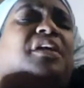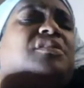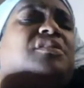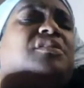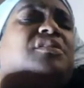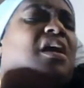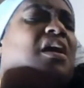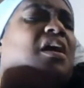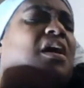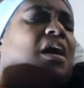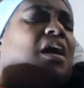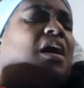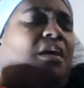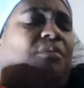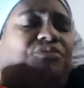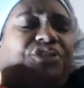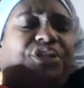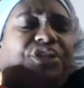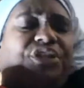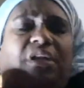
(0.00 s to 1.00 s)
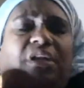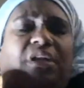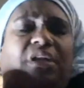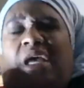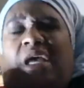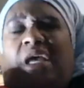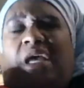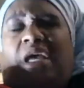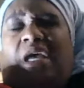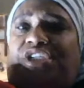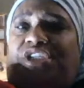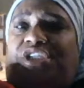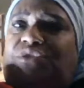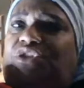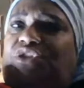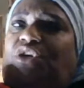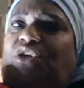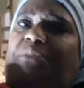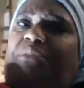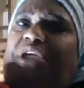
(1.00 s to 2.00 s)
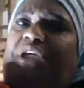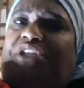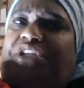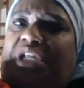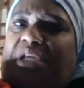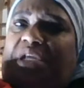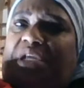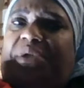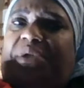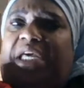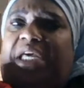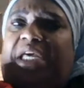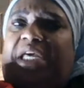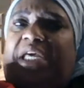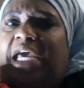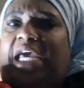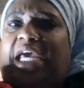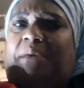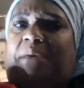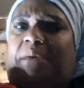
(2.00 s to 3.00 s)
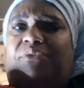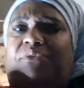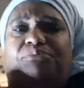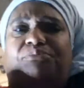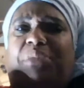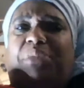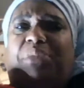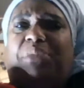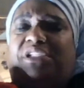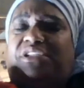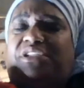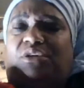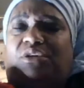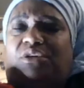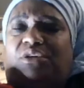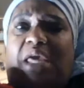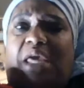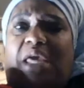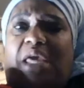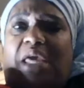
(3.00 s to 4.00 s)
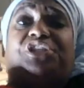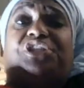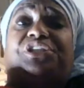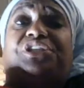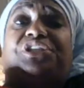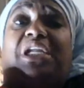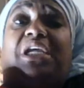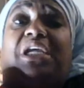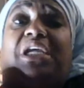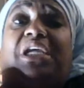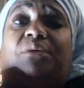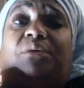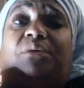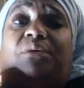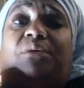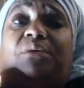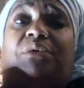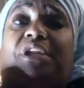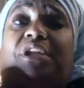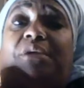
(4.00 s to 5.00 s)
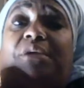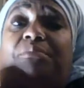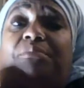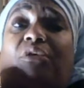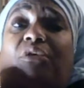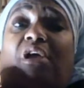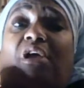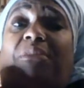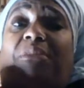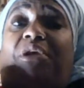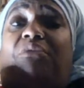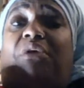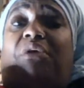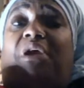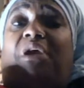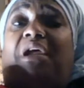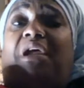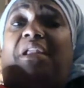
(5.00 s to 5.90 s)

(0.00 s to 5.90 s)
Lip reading: she looked like she was gonna be dipping and dapping, but it's okay. But she still went to prom and grand night with a guy.